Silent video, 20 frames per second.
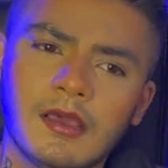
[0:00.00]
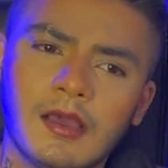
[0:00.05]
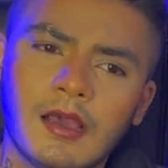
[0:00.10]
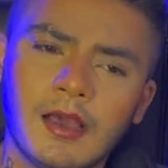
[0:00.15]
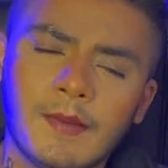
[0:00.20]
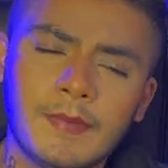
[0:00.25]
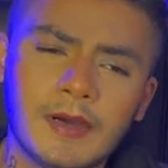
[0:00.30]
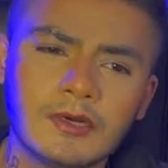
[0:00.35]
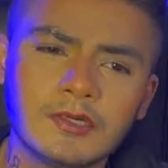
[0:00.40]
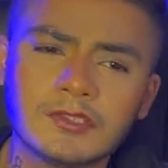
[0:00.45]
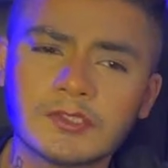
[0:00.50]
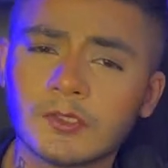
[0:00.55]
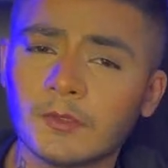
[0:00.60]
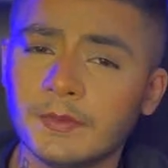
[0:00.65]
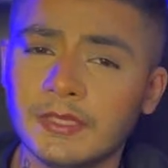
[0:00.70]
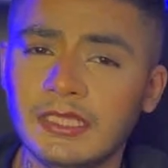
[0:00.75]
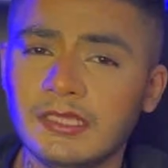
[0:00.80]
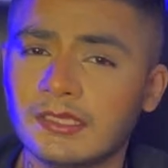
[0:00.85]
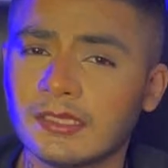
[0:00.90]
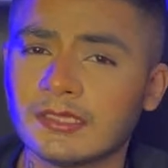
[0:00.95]
about so
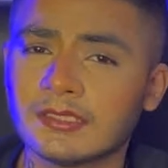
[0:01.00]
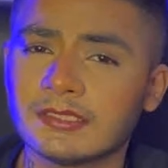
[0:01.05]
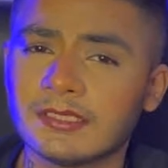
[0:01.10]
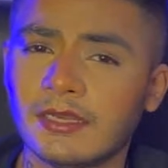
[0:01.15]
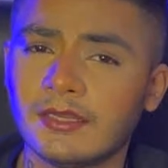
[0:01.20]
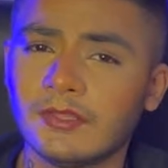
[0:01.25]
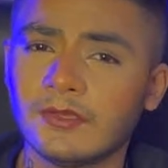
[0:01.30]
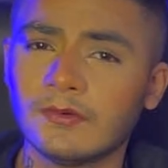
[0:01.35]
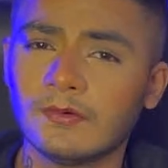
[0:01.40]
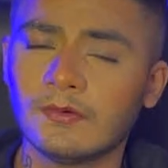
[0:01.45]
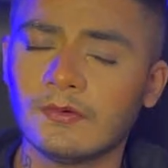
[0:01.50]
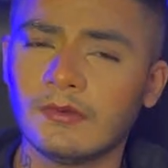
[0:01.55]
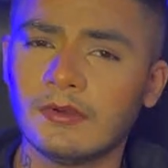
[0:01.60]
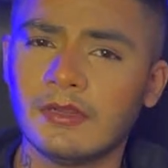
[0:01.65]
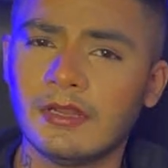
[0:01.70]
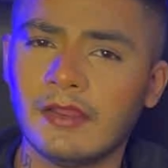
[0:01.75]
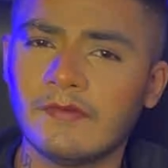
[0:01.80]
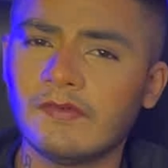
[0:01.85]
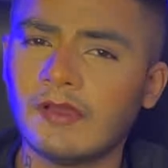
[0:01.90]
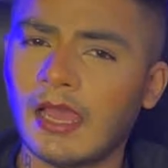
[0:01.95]
many things that you
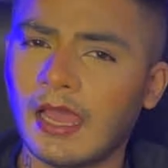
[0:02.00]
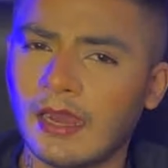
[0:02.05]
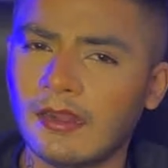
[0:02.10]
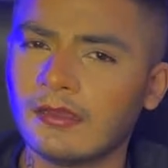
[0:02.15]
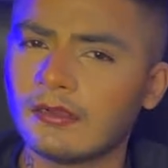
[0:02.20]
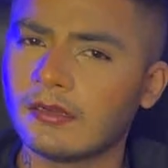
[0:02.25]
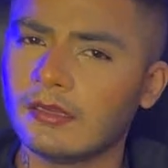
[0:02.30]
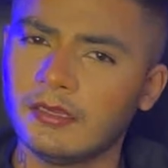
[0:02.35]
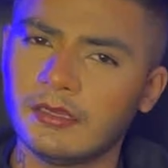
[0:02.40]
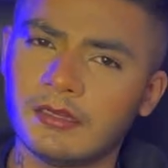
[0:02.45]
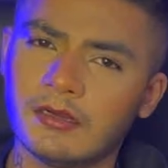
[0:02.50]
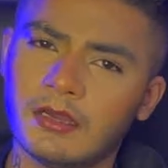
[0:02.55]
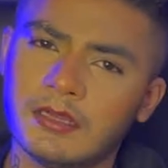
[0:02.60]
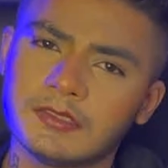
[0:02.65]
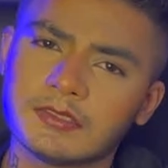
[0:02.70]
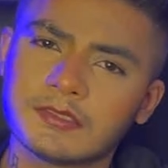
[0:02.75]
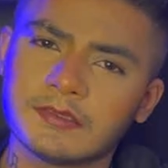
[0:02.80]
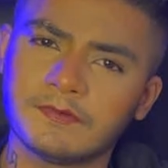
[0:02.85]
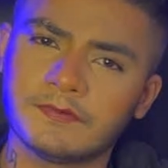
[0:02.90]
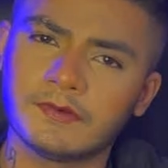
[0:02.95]
never had a clear
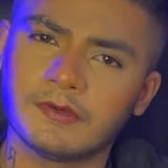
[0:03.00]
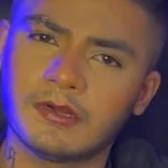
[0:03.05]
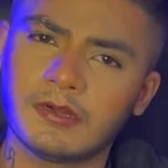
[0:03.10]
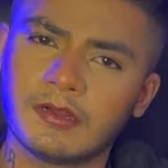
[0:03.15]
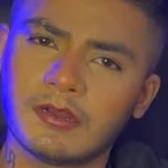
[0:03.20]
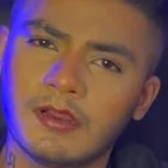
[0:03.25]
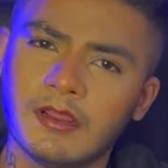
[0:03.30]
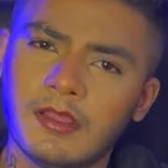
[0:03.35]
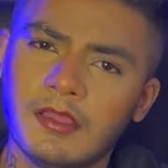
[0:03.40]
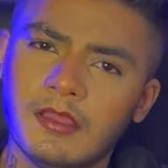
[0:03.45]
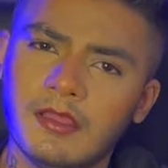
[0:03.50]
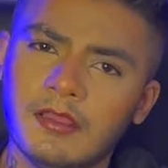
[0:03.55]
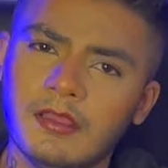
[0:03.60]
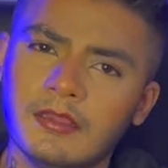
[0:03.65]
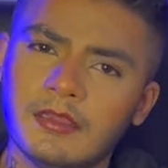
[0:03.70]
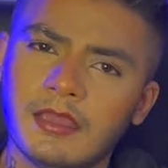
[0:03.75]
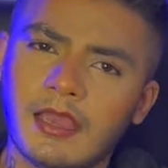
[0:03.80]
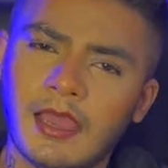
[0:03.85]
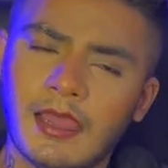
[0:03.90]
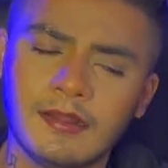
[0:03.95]
answer for.
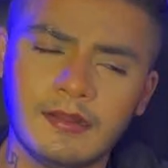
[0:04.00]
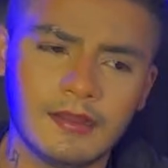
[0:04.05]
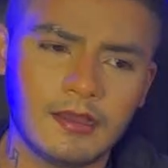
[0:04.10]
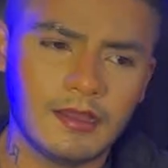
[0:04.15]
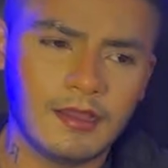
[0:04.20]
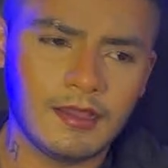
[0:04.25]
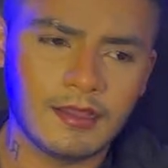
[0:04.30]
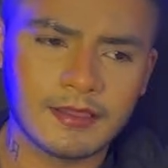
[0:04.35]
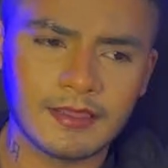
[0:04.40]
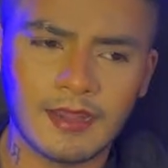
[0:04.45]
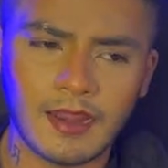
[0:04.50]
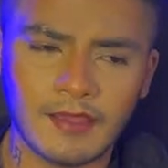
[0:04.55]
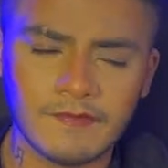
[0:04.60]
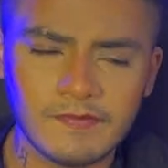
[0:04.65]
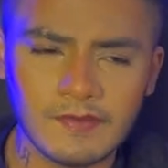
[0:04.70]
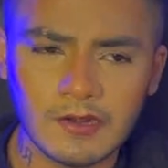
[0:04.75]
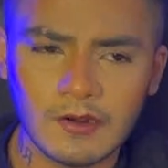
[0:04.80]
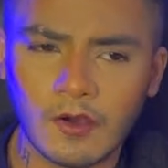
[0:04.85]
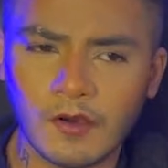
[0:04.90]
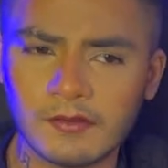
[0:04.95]
And again, I
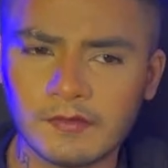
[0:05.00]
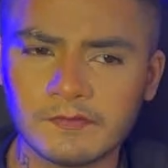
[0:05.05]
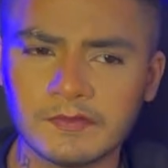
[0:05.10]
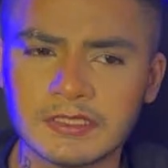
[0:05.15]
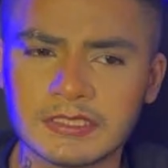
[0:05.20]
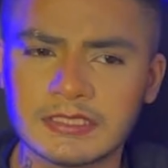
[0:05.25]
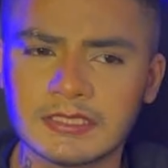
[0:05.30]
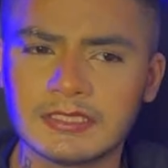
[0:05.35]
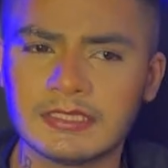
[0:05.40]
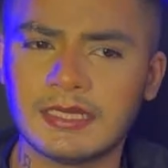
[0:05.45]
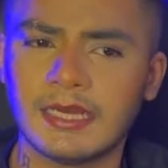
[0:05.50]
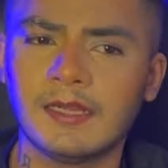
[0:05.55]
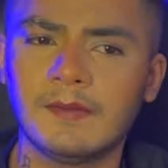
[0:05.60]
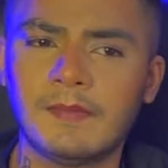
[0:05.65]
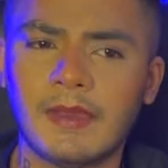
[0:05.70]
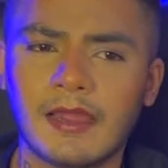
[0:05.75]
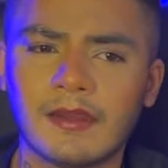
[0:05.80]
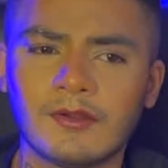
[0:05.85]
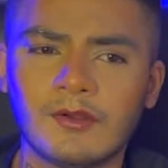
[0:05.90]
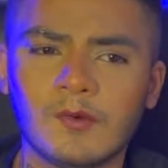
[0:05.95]
feel all of this is tied
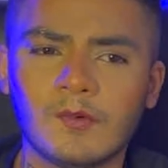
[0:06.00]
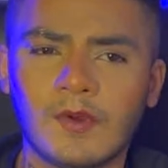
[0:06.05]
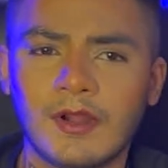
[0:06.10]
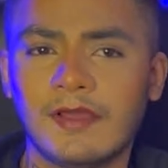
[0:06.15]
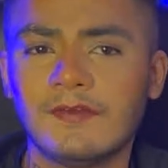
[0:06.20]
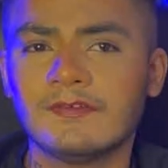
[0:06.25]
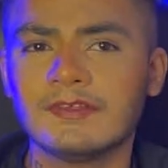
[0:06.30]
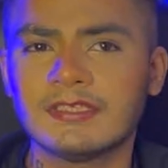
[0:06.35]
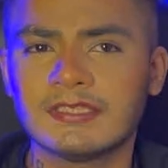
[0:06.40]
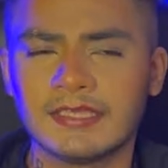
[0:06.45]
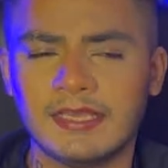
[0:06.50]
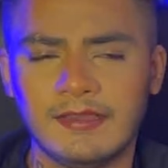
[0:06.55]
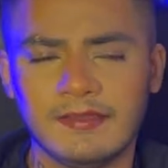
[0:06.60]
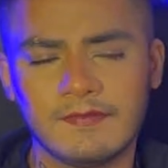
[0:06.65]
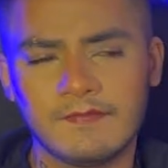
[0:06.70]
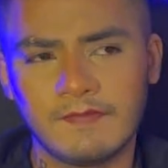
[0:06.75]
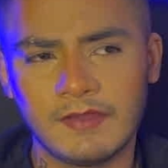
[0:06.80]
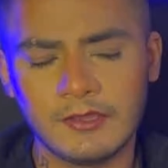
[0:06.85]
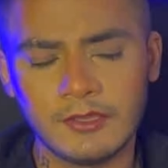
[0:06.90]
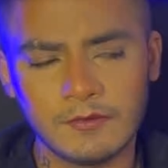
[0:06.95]
back to what I was
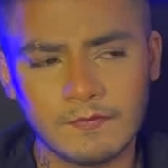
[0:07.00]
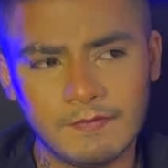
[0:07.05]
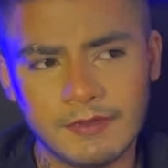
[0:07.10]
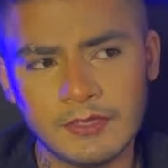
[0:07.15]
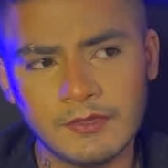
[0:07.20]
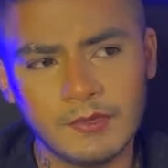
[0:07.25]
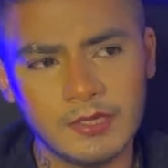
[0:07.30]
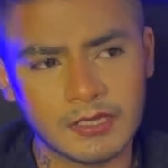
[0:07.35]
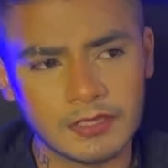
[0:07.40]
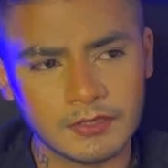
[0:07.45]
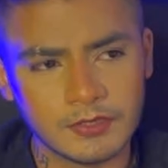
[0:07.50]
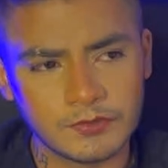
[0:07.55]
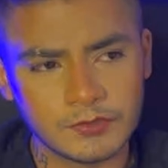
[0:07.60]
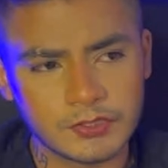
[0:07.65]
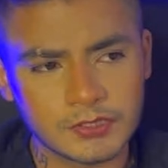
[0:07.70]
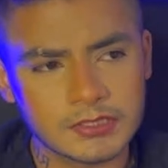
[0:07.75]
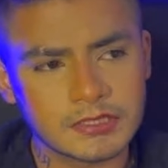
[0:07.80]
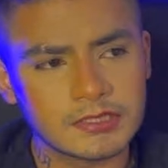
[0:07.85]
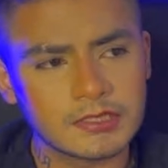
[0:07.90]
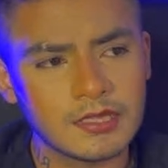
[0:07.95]
saying, where you learn to
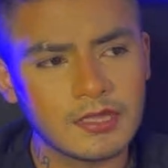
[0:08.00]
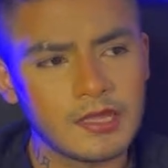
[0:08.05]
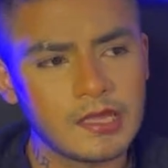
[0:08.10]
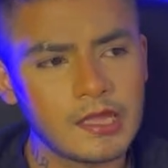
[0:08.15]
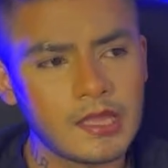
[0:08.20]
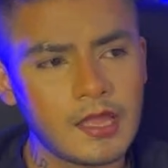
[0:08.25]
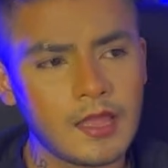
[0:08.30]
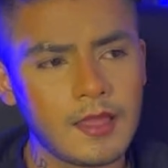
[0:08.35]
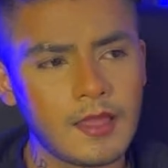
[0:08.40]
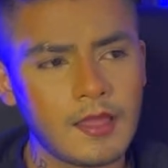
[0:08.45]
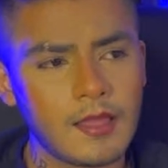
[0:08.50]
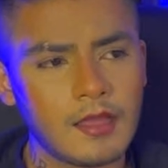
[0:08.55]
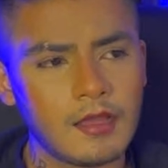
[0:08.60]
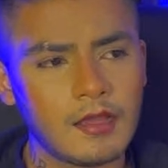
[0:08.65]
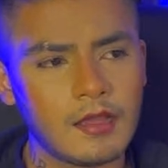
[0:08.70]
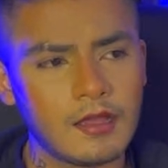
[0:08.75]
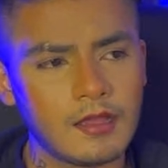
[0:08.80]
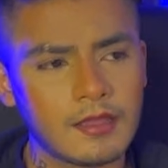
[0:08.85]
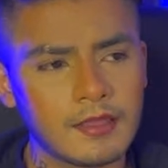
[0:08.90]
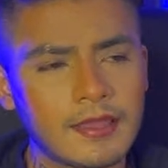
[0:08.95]
just
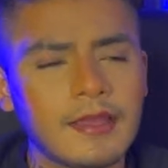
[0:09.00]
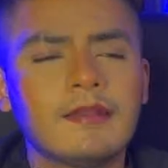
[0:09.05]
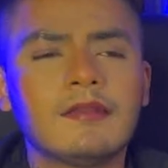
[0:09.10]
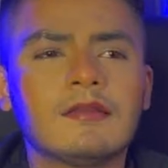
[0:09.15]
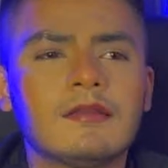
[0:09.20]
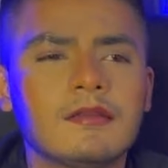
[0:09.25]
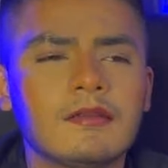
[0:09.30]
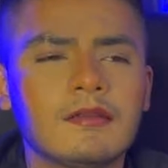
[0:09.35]
get